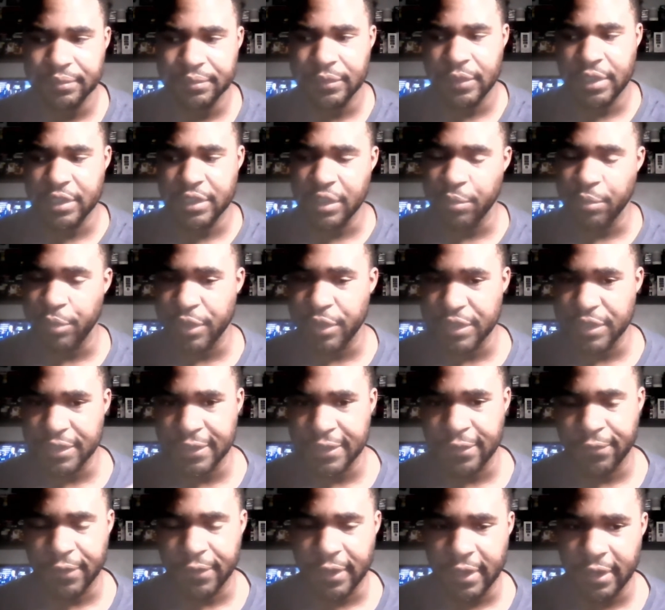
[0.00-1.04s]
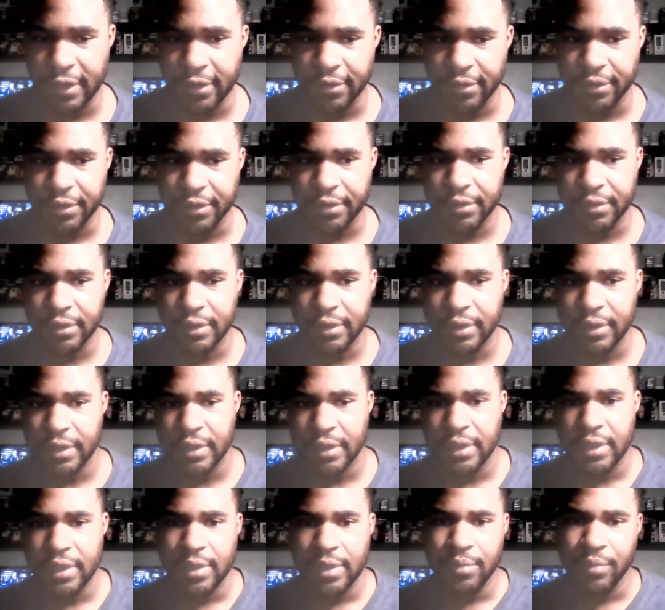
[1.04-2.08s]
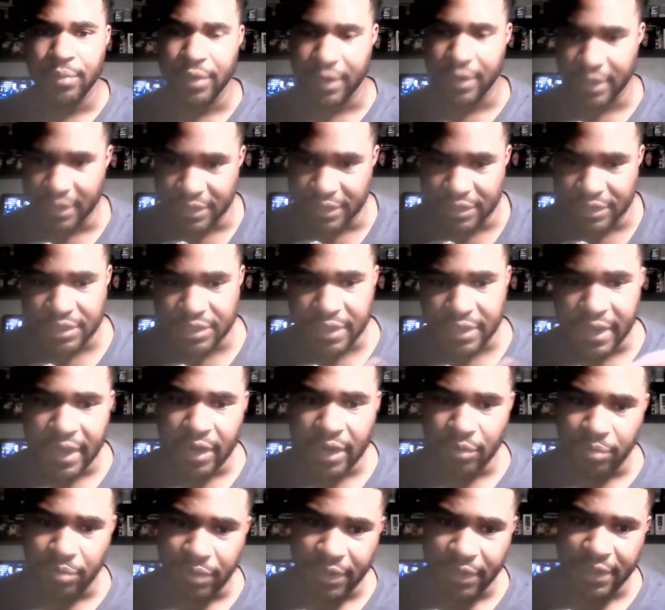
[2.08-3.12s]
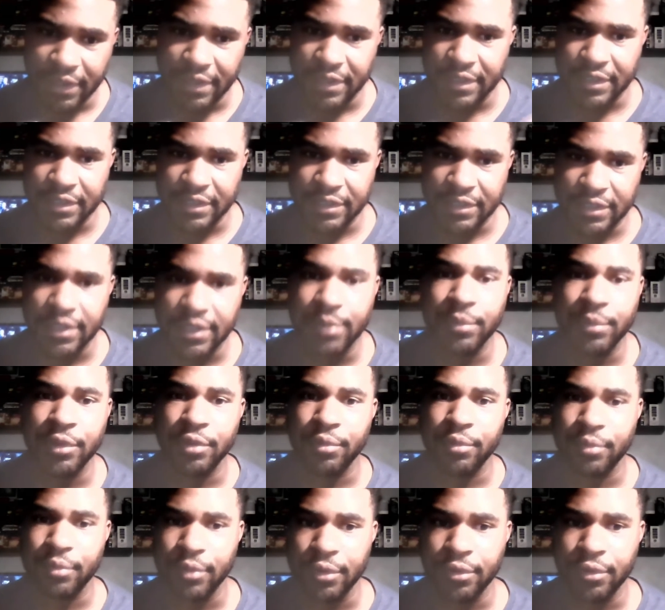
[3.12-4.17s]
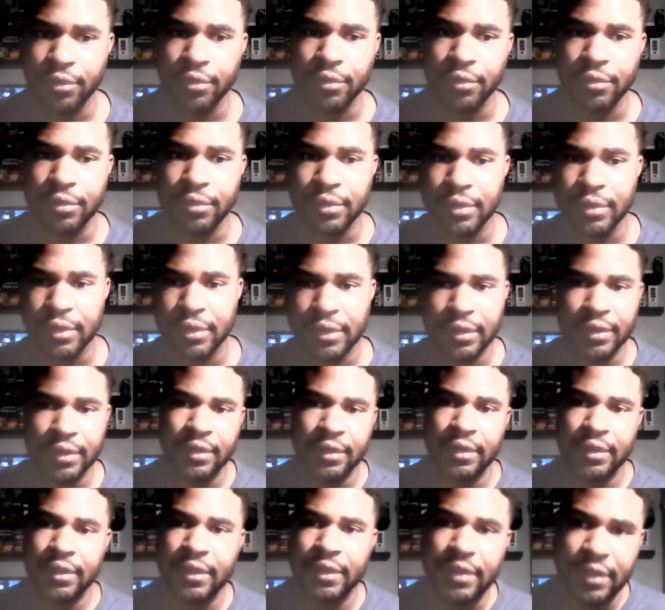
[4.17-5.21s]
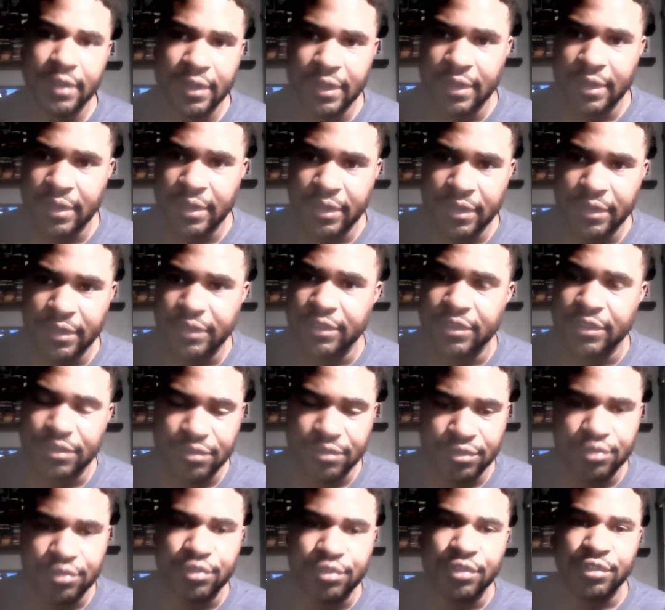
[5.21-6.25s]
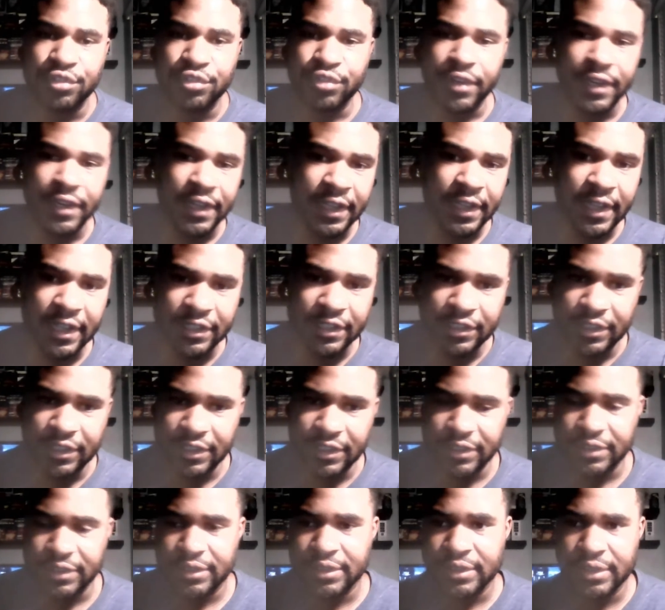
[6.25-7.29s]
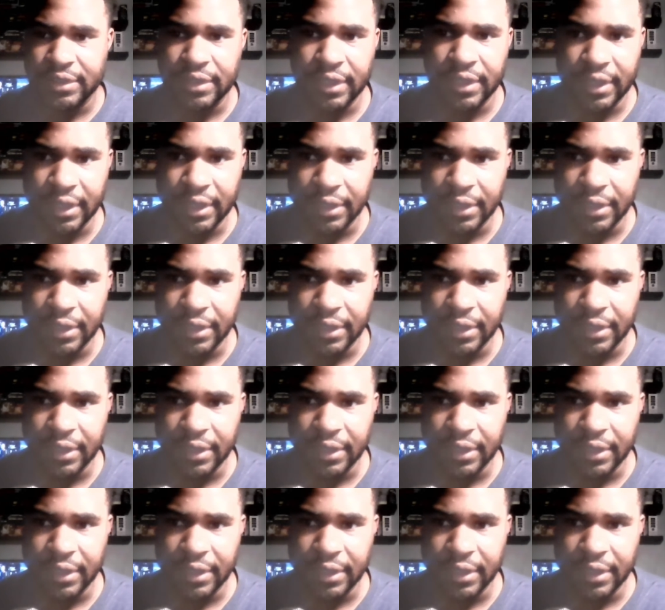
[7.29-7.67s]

because he plays a different character. But he just kind of plays a similar role, just trying to catch this